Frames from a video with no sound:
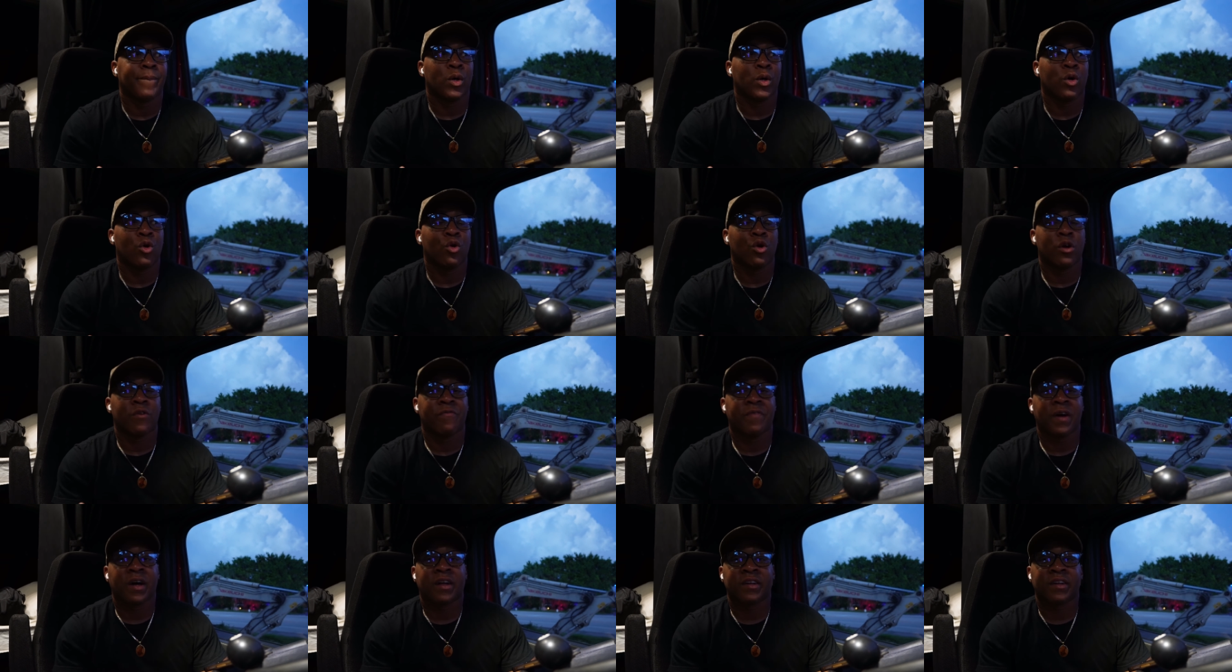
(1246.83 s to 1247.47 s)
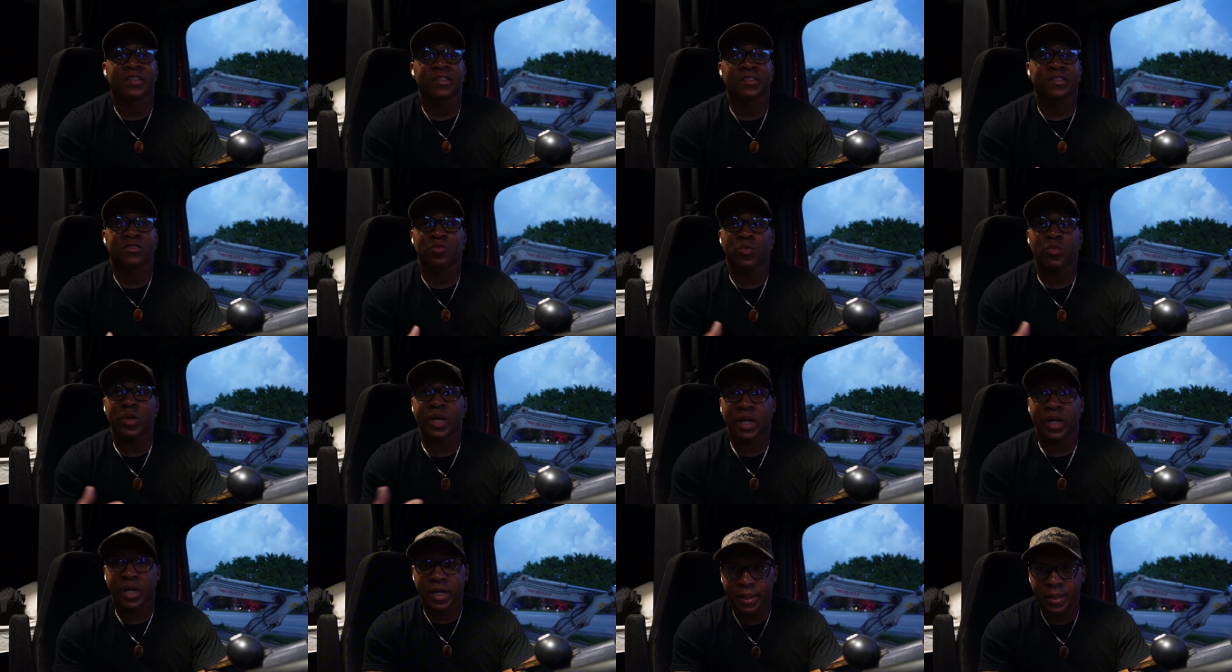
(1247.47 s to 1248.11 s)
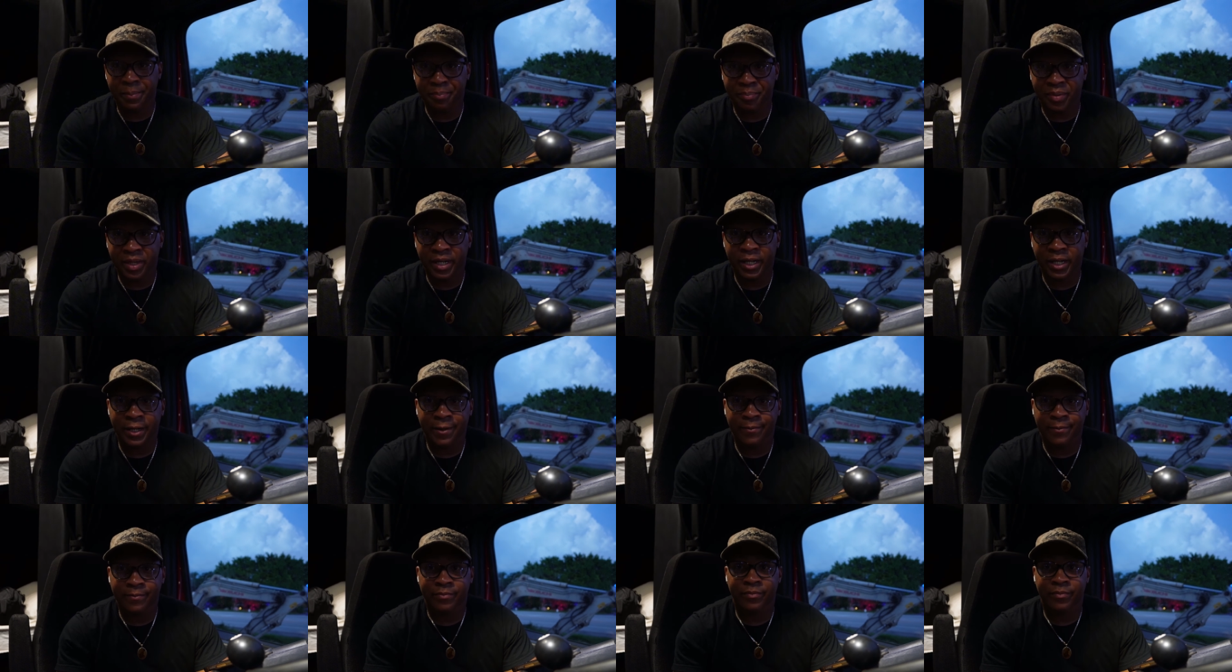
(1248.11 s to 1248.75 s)
or if I'd have just went
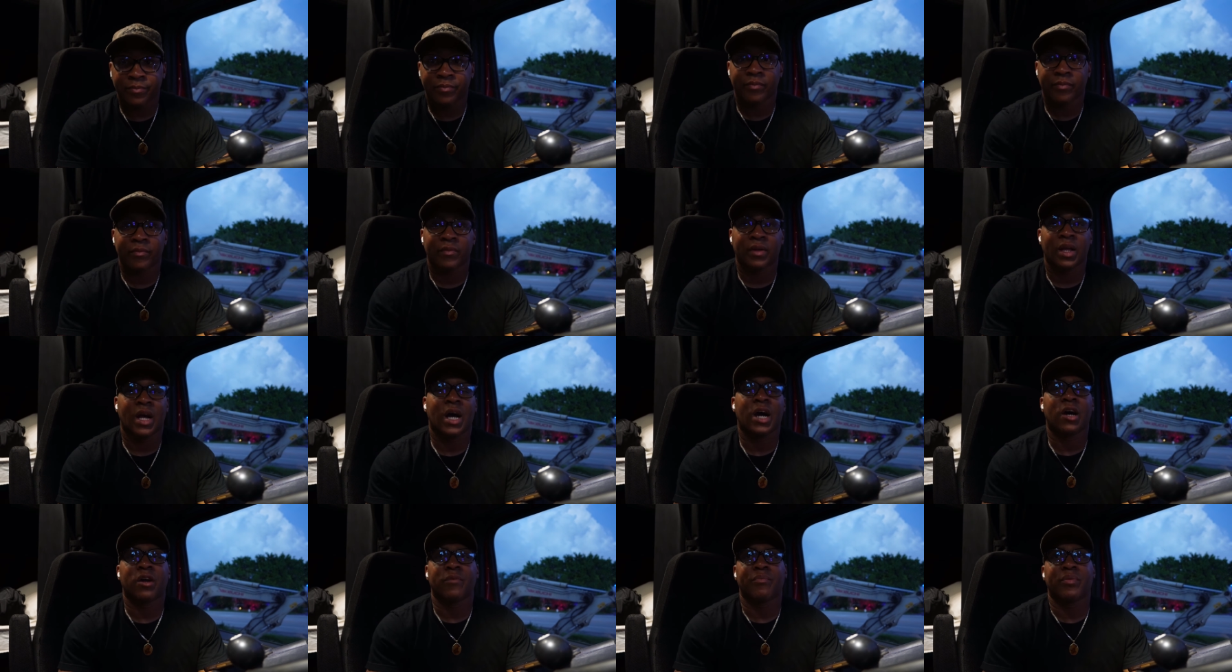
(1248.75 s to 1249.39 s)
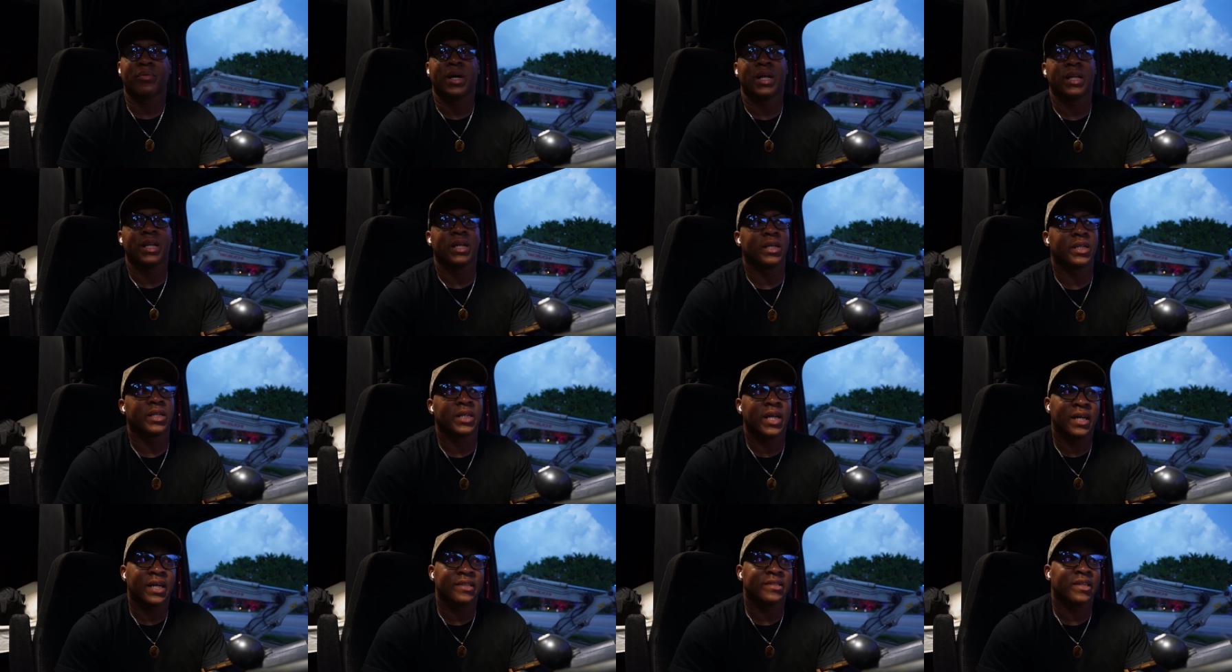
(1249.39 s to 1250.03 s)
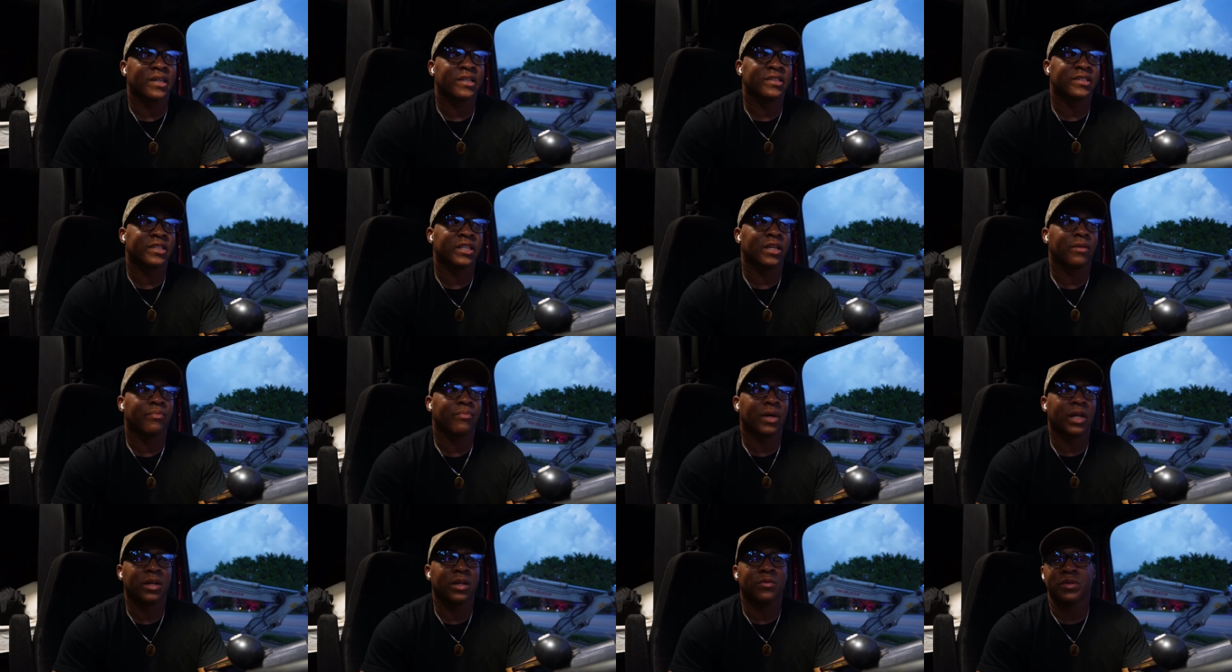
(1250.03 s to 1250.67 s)
company, I would have probably, 9 times out of 10, I
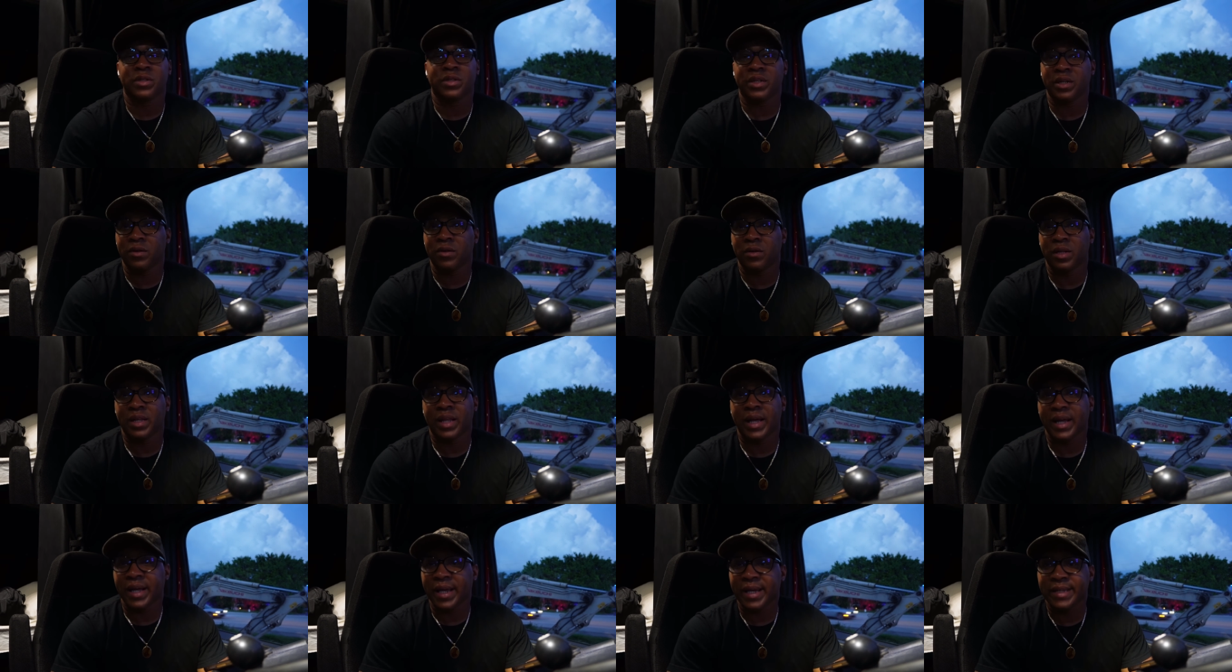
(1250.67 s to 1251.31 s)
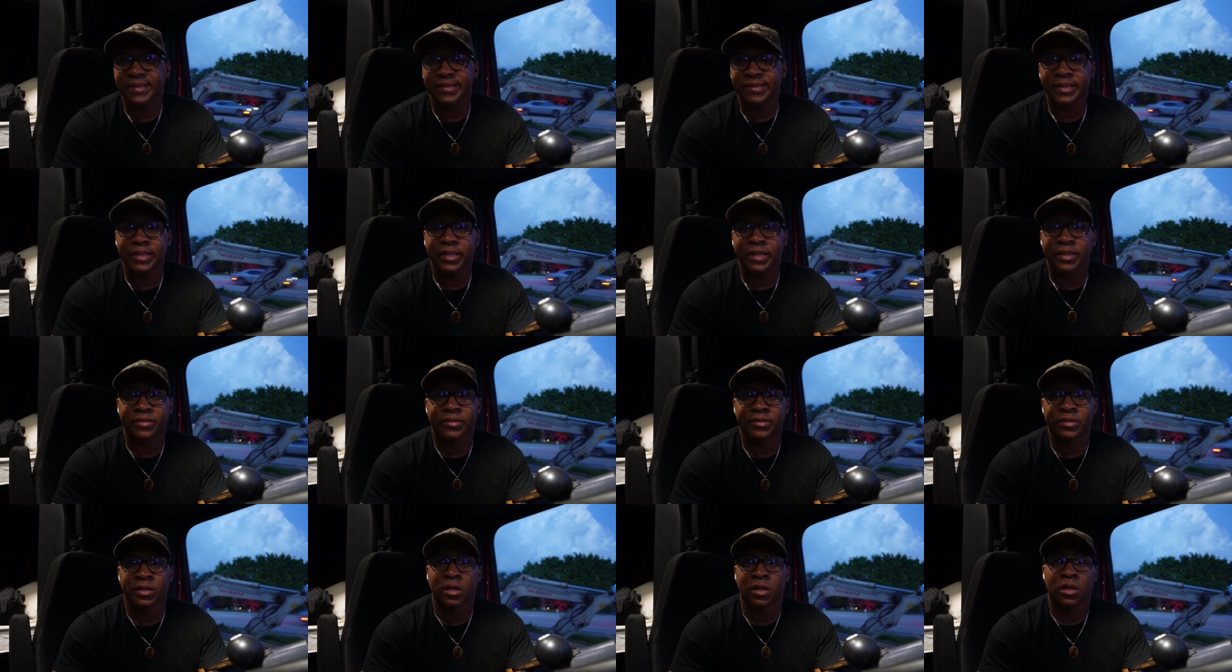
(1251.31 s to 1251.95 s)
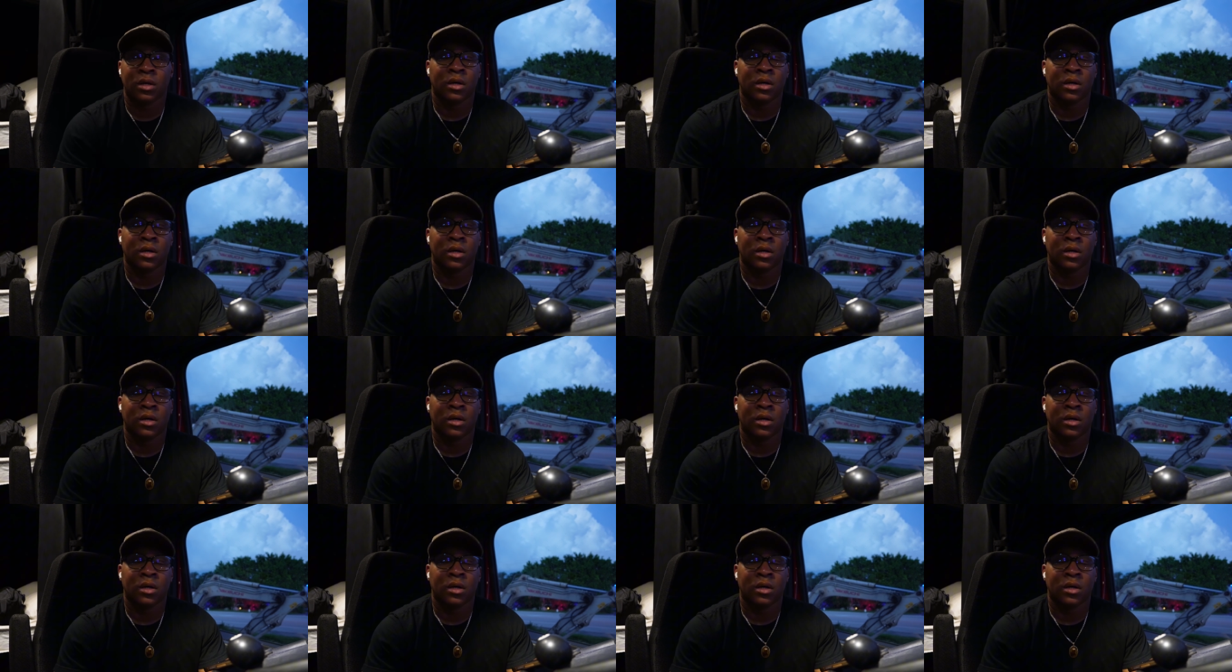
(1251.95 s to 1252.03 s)
probably went to like ATS.